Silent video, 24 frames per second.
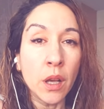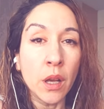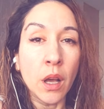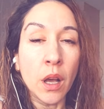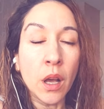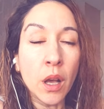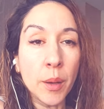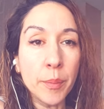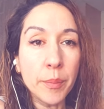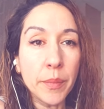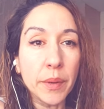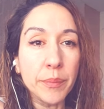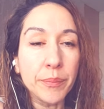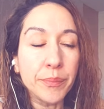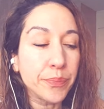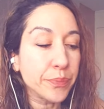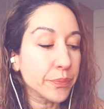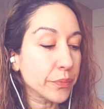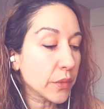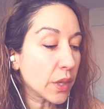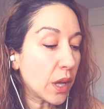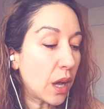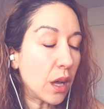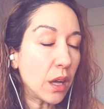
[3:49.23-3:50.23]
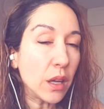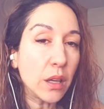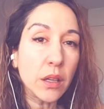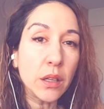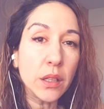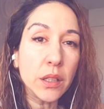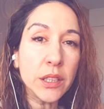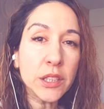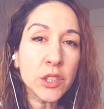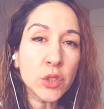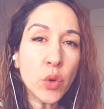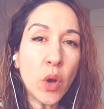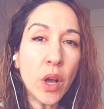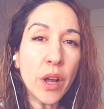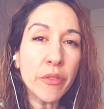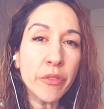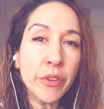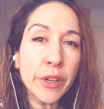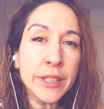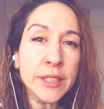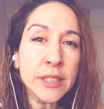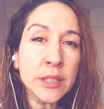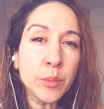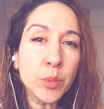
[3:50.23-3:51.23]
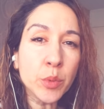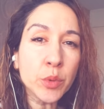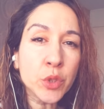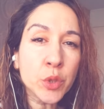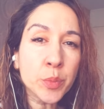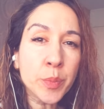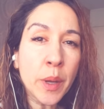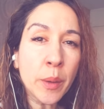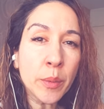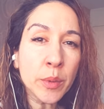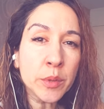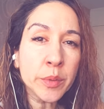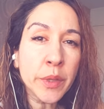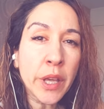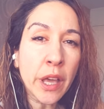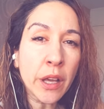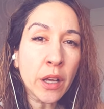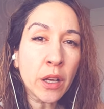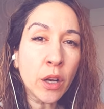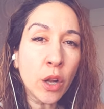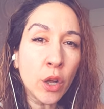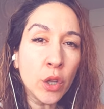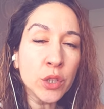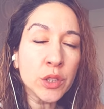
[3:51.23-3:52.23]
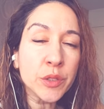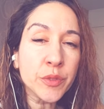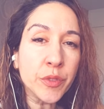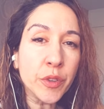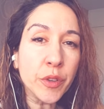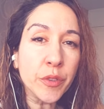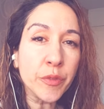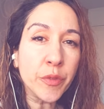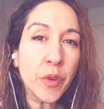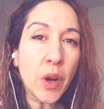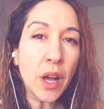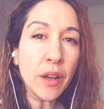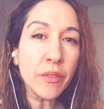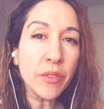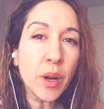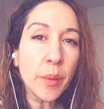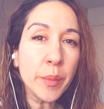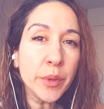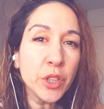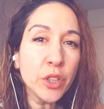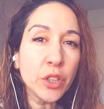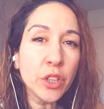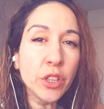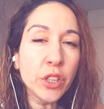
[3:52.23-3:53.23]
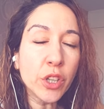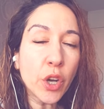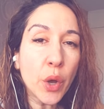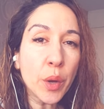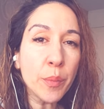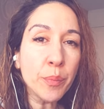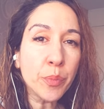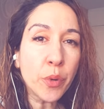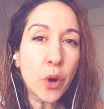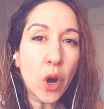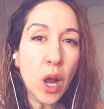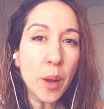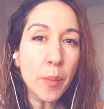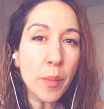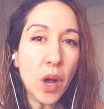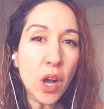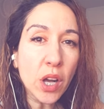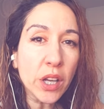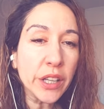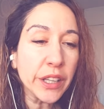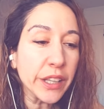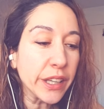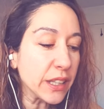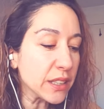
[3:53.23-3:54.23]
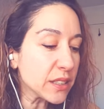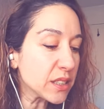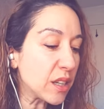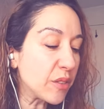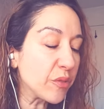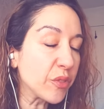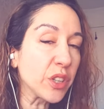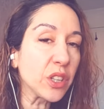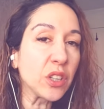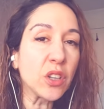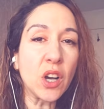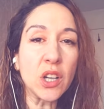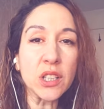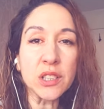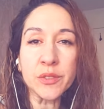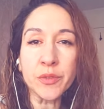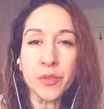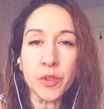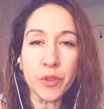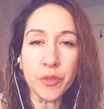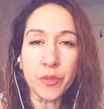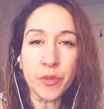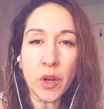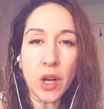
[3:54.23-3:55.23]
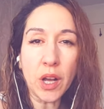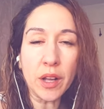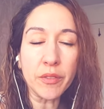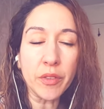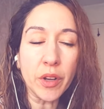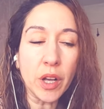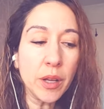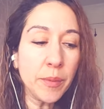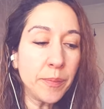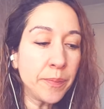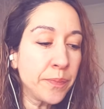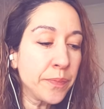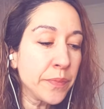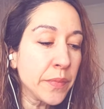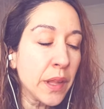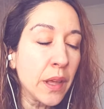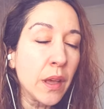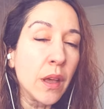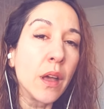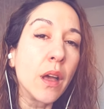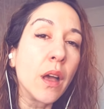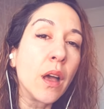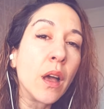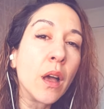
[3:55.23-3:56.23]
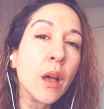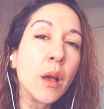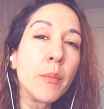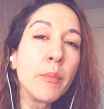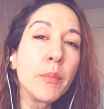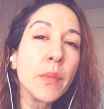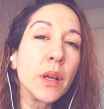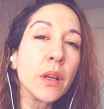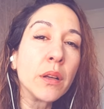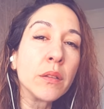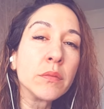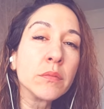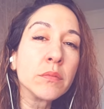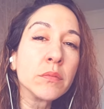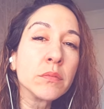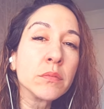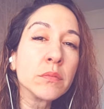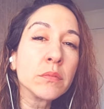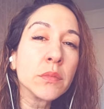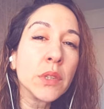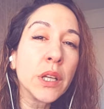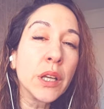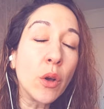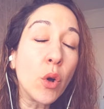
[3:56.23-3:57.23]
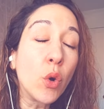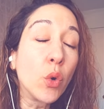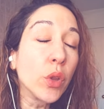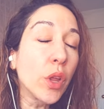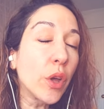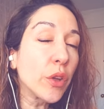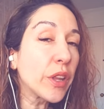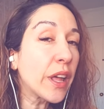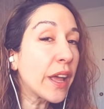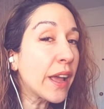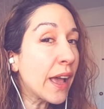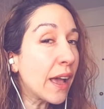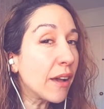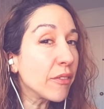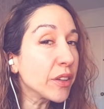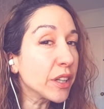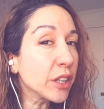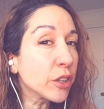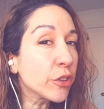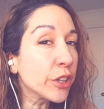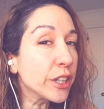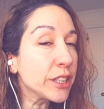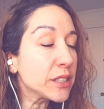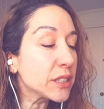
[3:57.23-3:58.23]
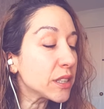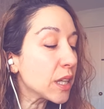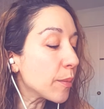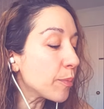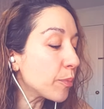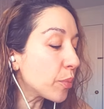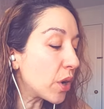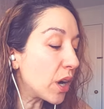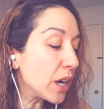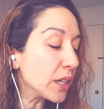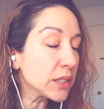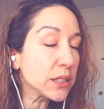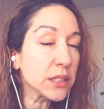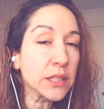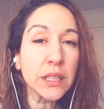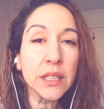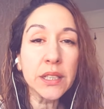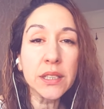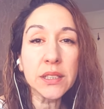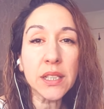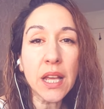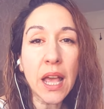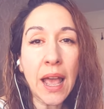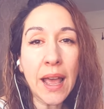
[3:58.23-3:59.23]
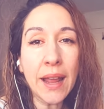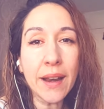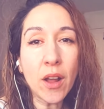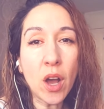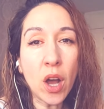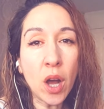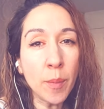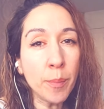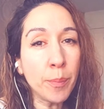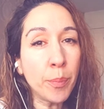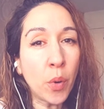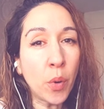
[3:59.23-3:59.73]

Um, it's quite reasonable to be able to get clothes for a fiver. I mean, you can go in Primark and get something nice for a fiver. Um, it, although they have increased their prices, and I'm